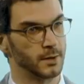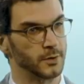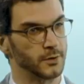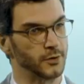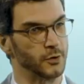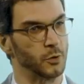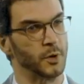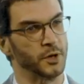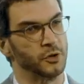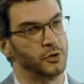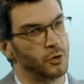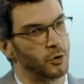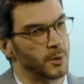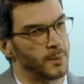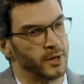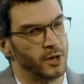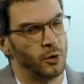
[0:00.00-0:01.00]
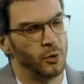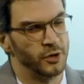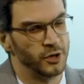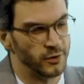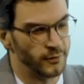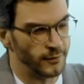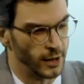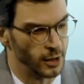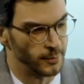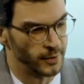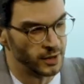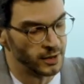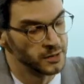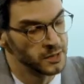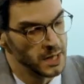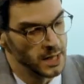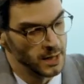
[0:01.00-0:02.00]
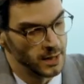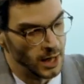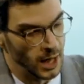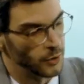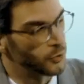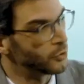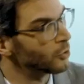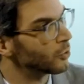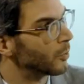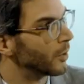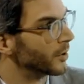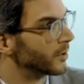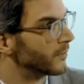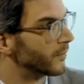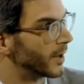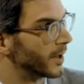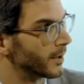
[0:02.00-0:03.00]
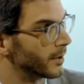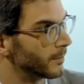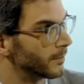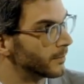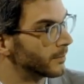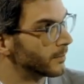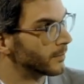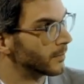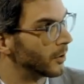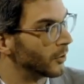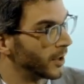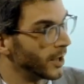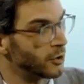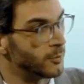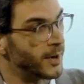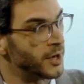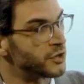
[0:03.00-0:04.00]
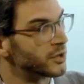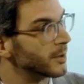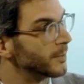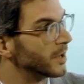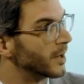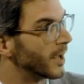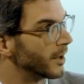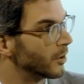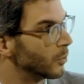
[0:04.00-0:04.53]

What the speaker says: So when you talk about all these phenomena, how do you quantify them? Or can you measure them in any